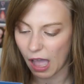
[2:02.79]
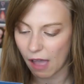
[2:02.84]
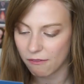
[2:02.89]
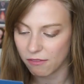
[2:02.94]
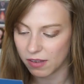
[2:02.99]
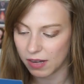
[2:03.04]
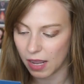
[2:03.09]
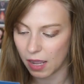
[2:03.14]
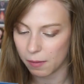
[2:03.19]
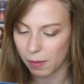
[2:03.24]

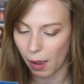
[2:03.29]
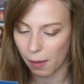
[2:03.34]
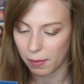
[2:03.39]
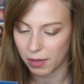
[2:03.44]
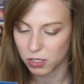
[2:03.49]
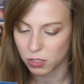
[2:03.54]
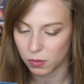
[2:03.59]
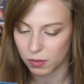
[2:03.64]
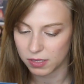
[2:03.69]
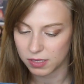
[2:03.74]
confident about
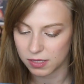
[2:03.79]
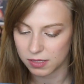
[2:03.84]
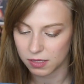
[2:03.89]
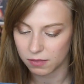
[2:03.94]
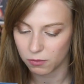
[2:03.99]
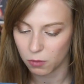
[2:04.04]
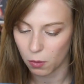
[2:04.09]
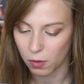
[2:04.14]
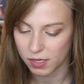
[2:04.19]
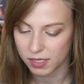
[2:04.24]
my
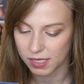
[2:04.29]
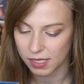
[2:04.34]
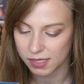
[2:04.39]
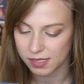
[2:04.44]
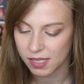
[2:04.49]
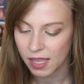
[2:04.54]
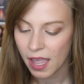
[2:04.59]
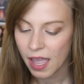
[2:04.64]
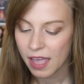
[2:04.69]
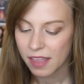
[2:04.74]
choices of
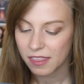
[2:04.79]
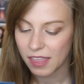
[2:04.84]
courses.